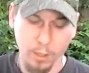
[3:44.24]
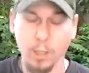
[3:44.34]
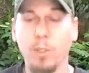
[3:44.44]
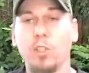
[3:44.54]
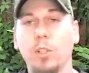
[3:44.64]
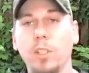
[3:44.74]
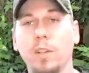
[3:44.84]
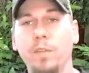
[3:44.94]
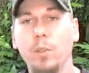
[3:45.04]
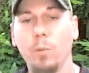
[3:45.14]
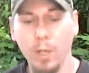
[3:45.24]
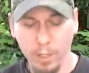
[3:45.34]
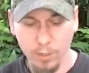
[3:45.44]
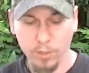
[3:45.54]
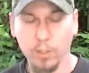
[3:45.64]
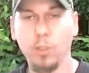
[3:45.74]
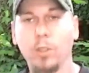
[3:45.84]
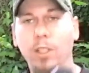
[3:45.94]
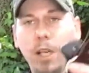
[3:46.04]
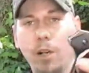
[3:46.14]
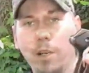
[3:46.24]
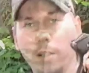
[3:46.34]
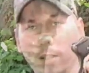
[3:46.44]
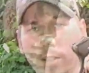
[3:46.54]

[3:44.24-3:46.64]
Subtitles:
let me show you a few ways that you can carry this